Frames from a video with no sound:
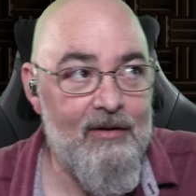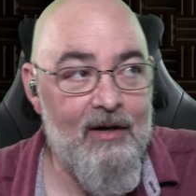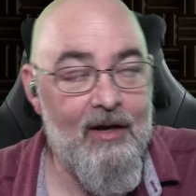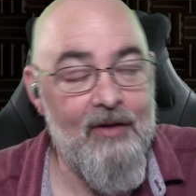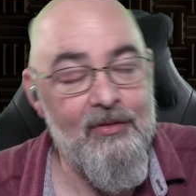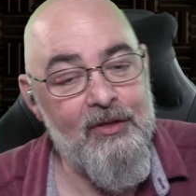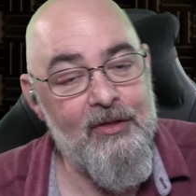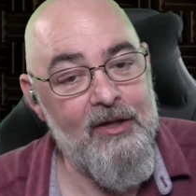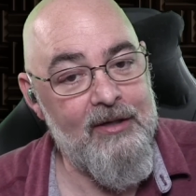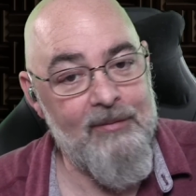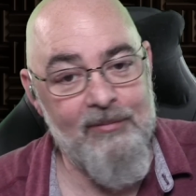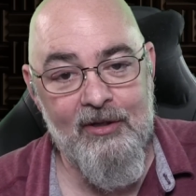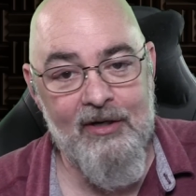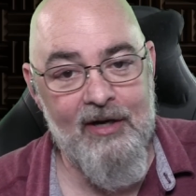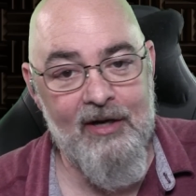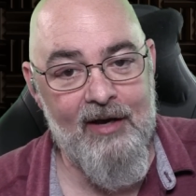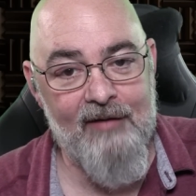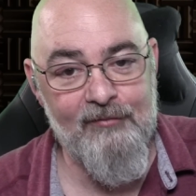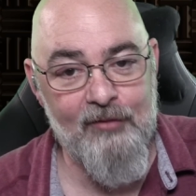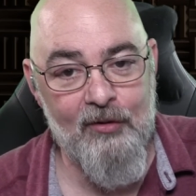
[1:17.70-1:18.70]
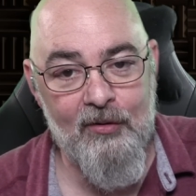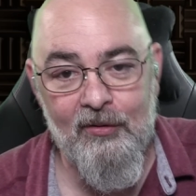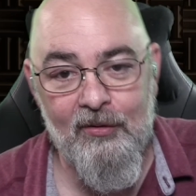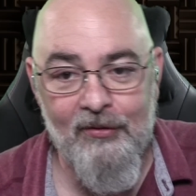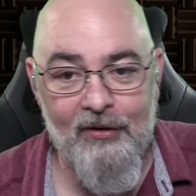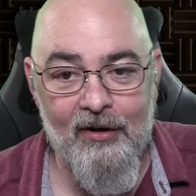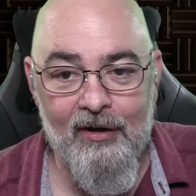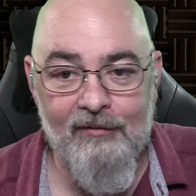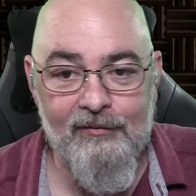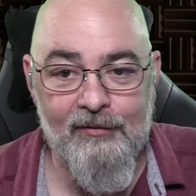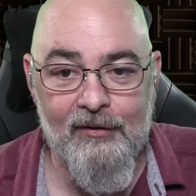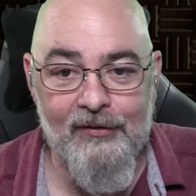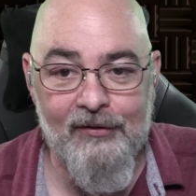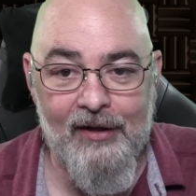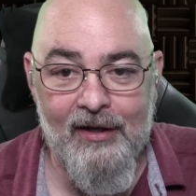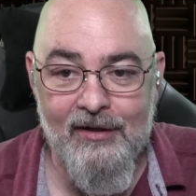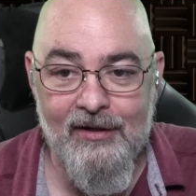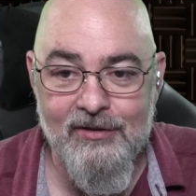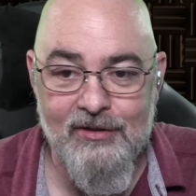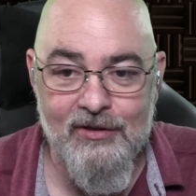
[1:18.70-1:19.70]
I'm going to have to hold off on
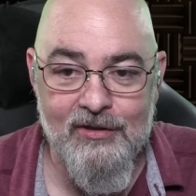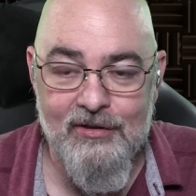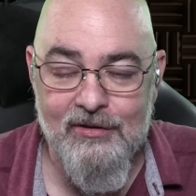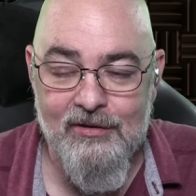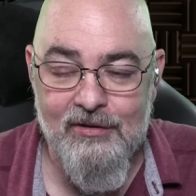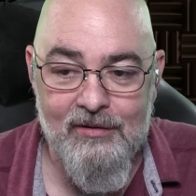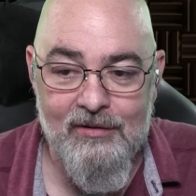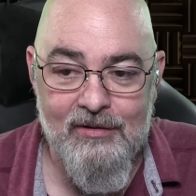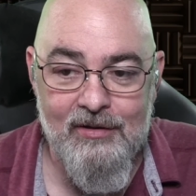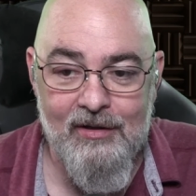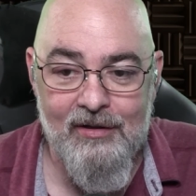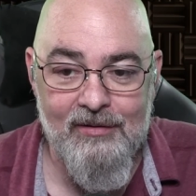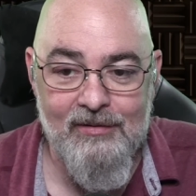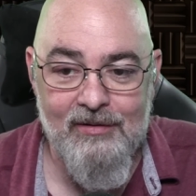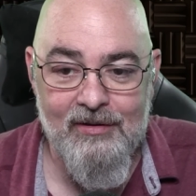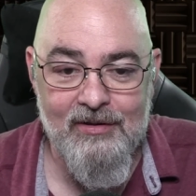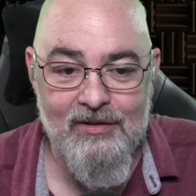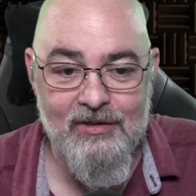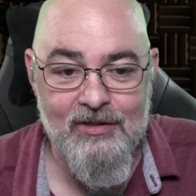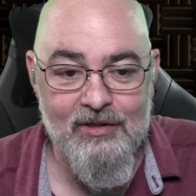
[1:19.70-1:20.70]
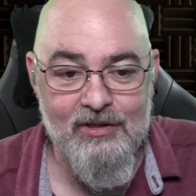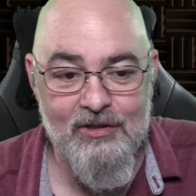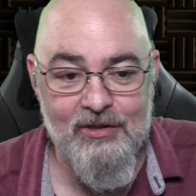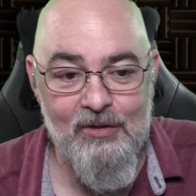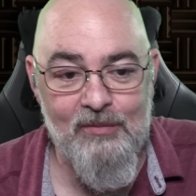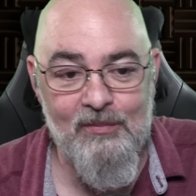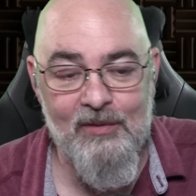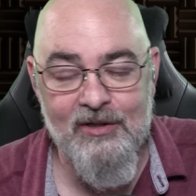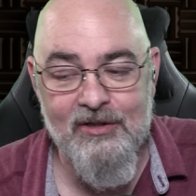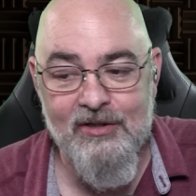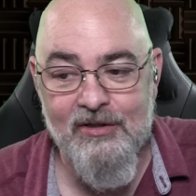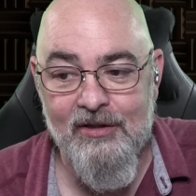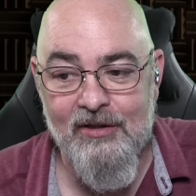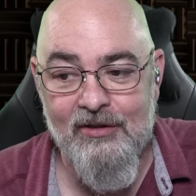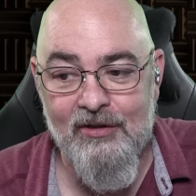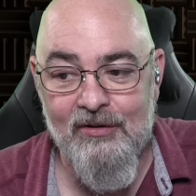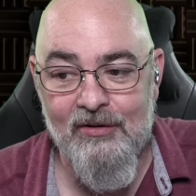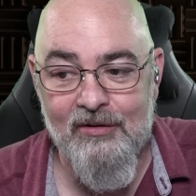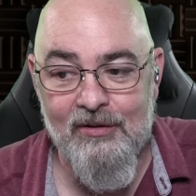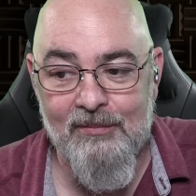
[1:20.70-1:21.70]
that. It's just too much to
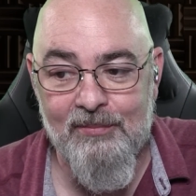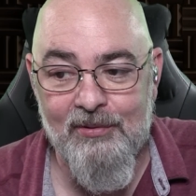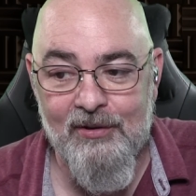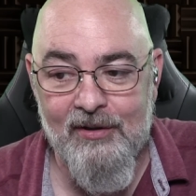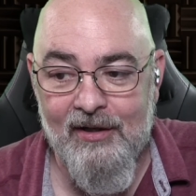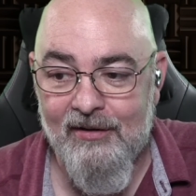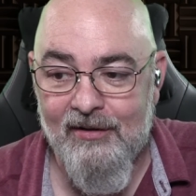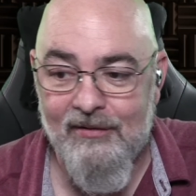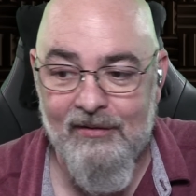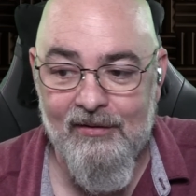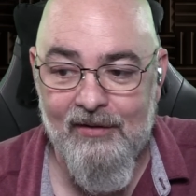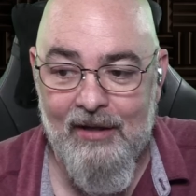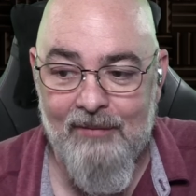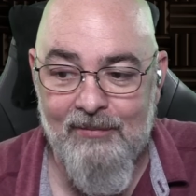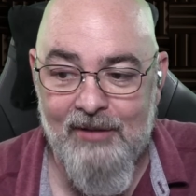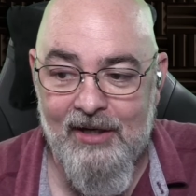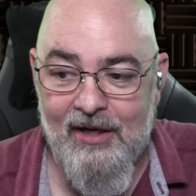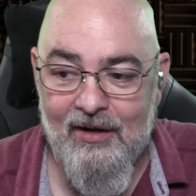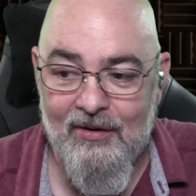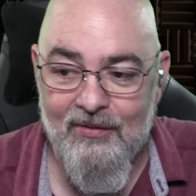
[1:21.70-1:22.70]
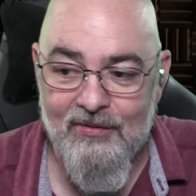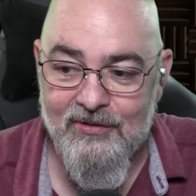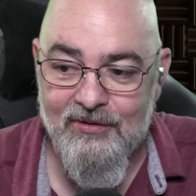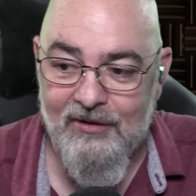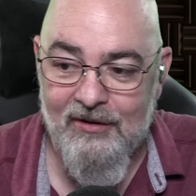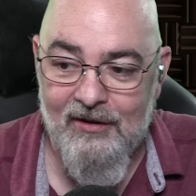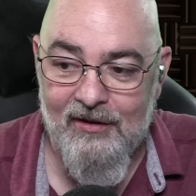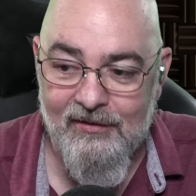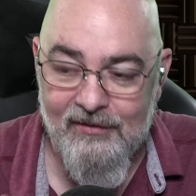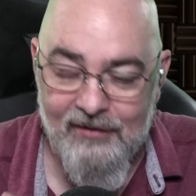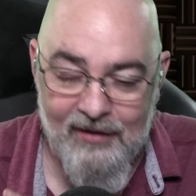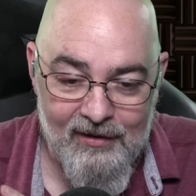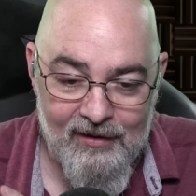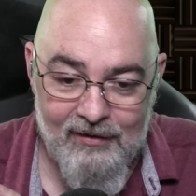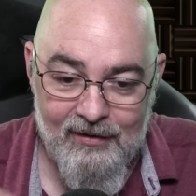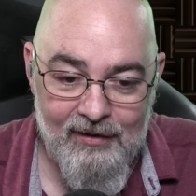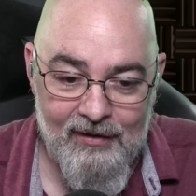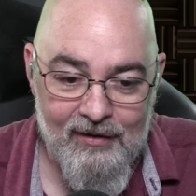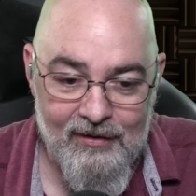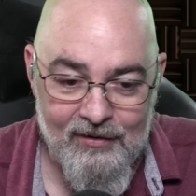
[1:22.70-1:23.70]
do to put out that many hours of content
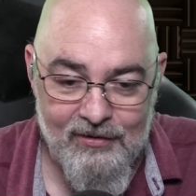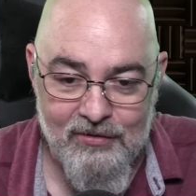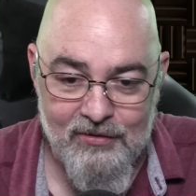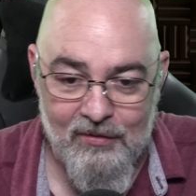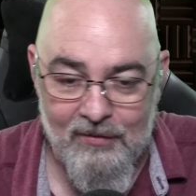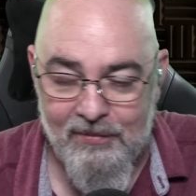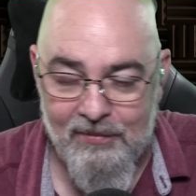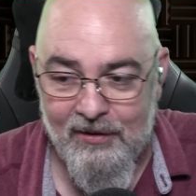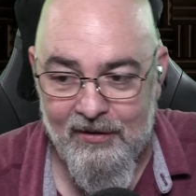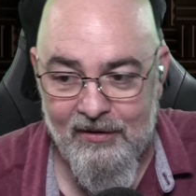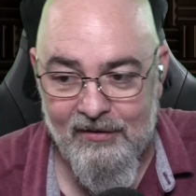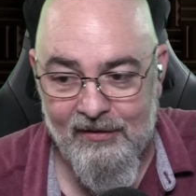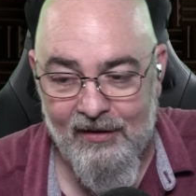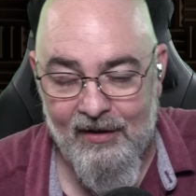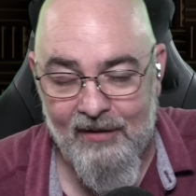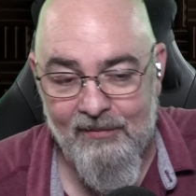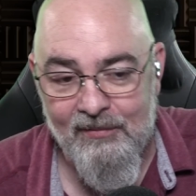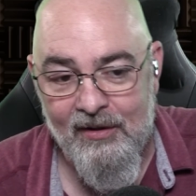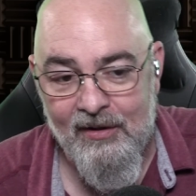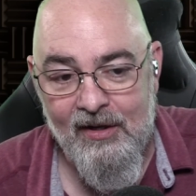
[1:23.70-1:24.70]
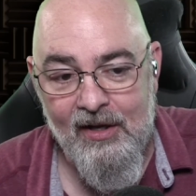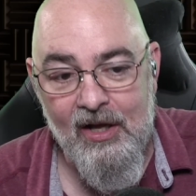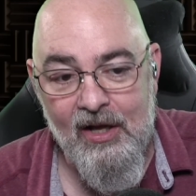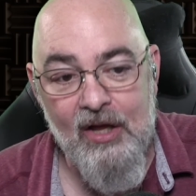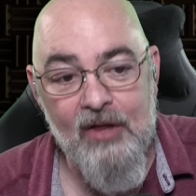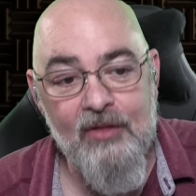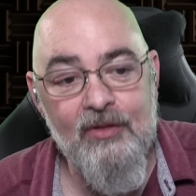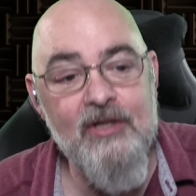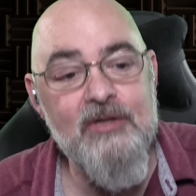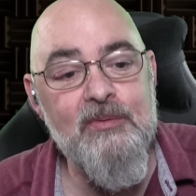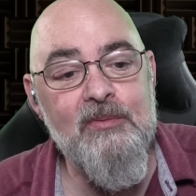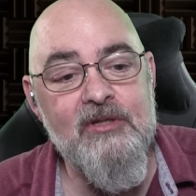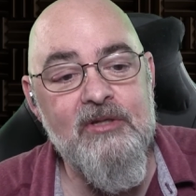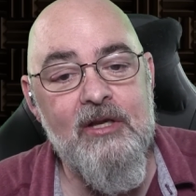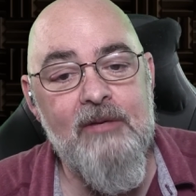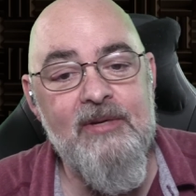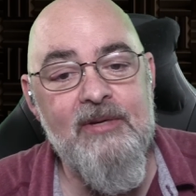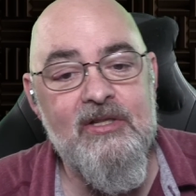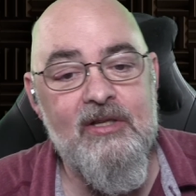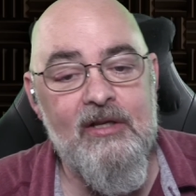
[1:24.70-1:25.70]
in a short period of time. This one's going
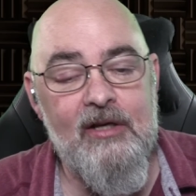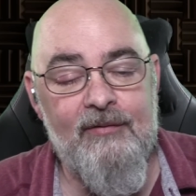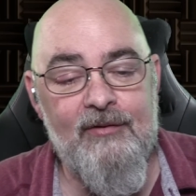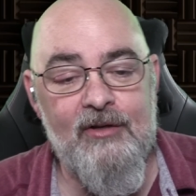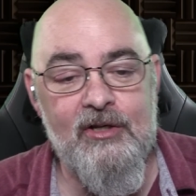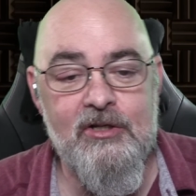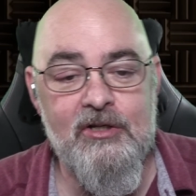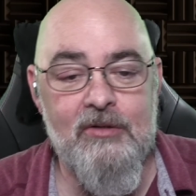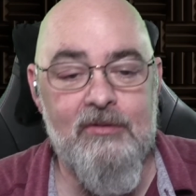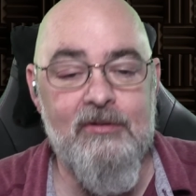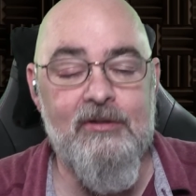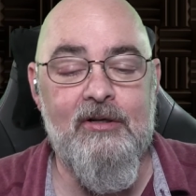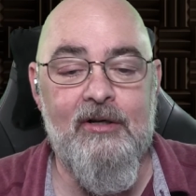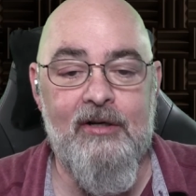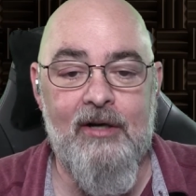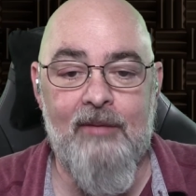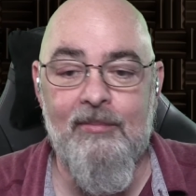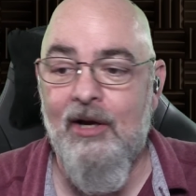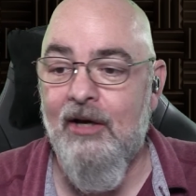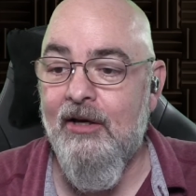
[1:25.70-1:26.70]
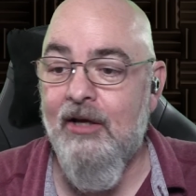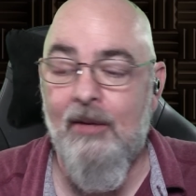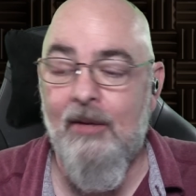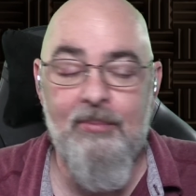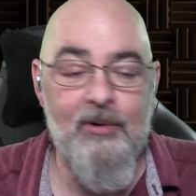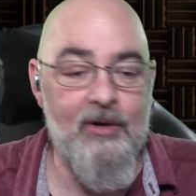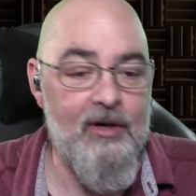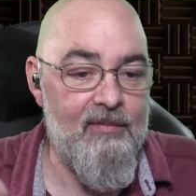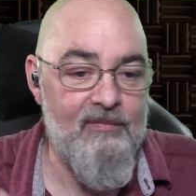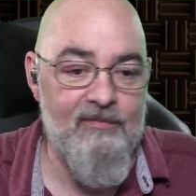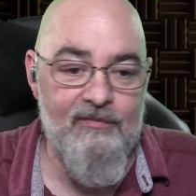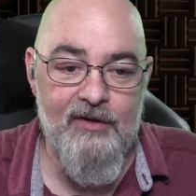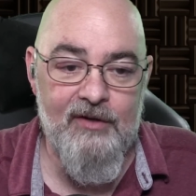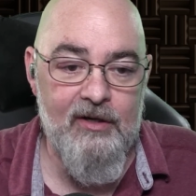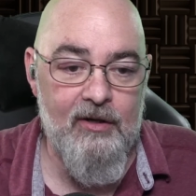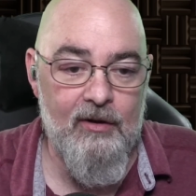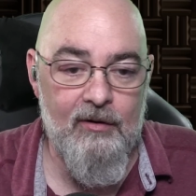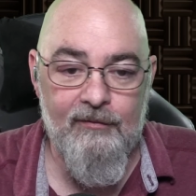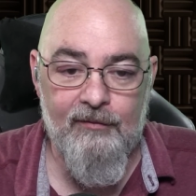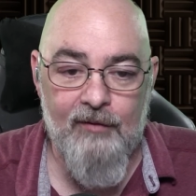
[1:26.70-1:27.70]
to be significantly shorter, and I'm not going to put up
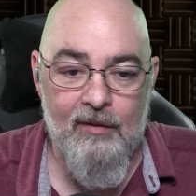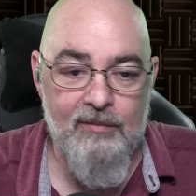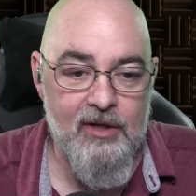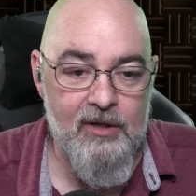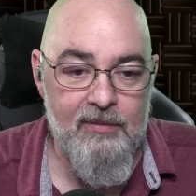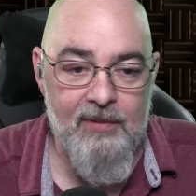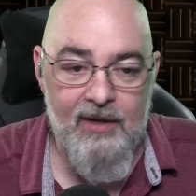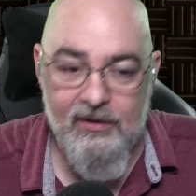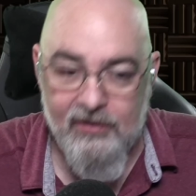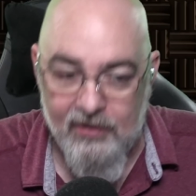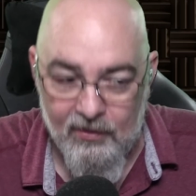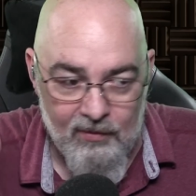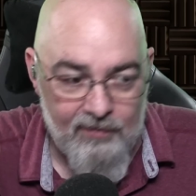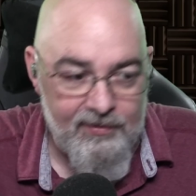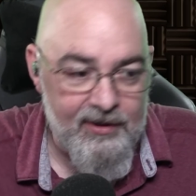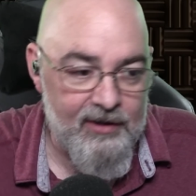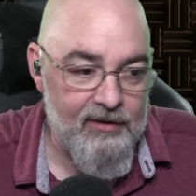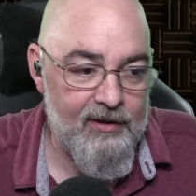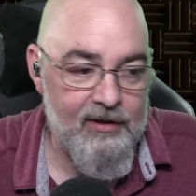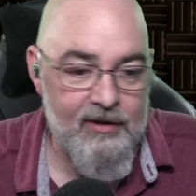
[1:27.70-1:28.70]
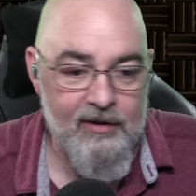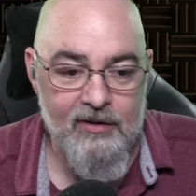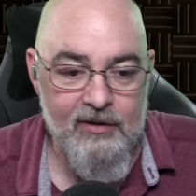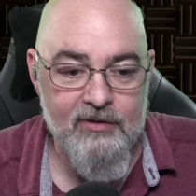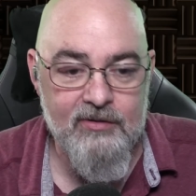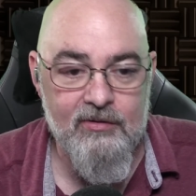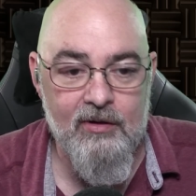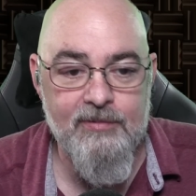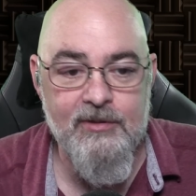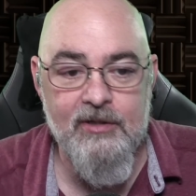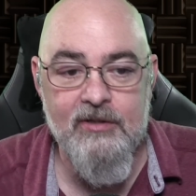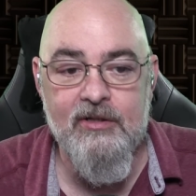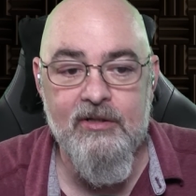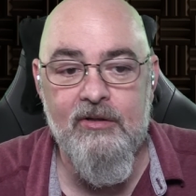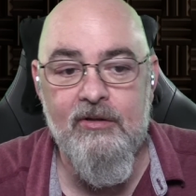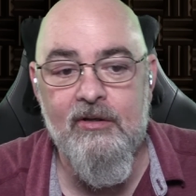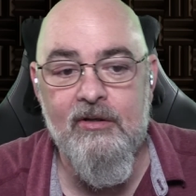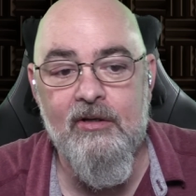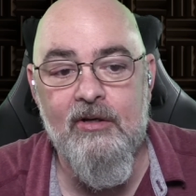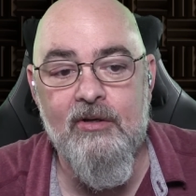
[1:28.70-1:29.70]
video from the debate. There will be a link in the description so
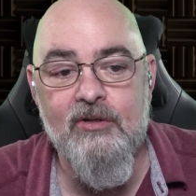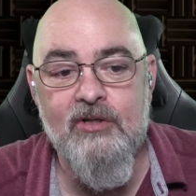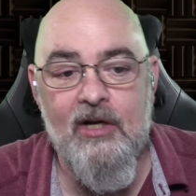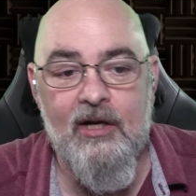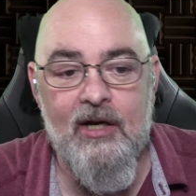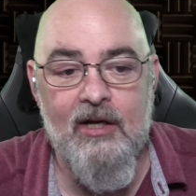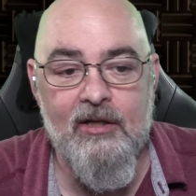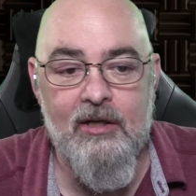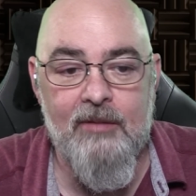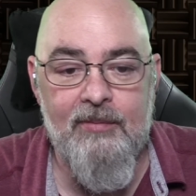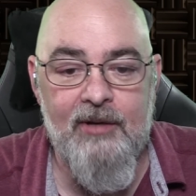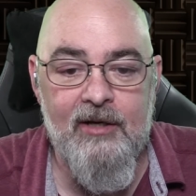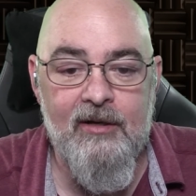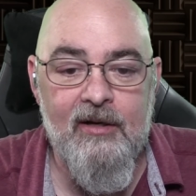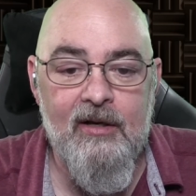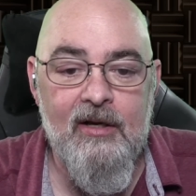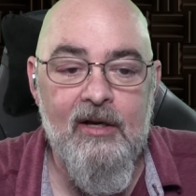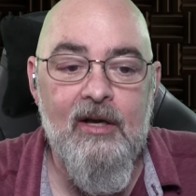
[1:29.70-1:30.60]
you can go check out the debate.